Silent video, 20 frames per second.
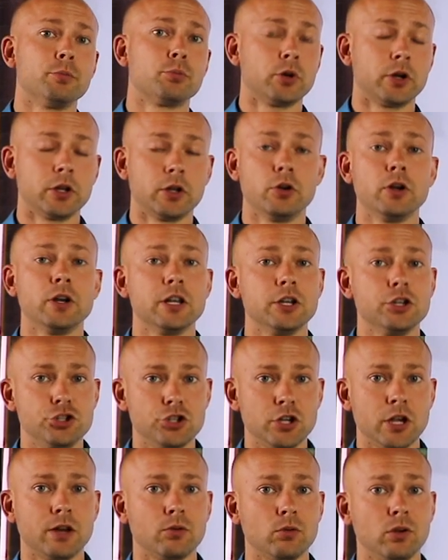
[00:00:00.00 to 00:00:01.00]
pretty good in
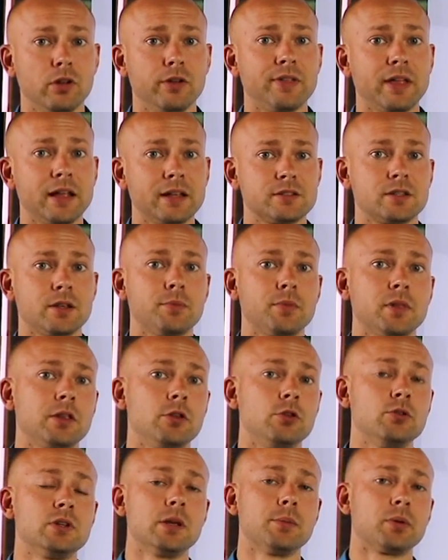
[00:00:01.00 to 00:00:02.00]
general if that's something
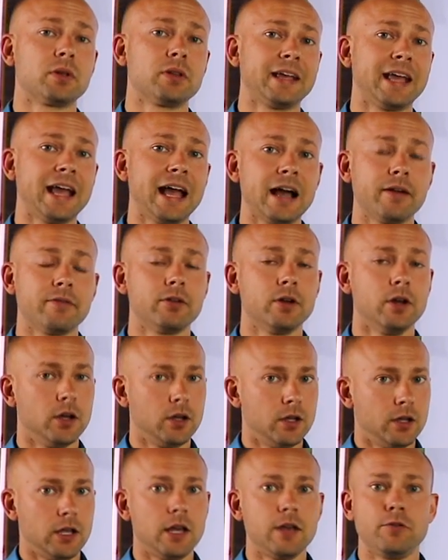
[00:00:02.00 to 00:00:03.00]
you typically have
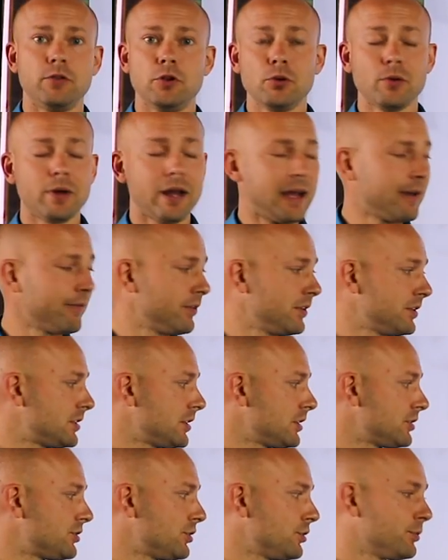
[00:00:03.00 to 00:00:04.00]
if you don't have this
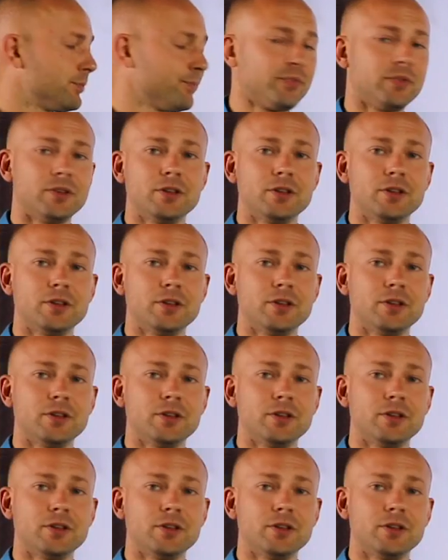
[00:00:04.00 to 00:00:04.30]
issue,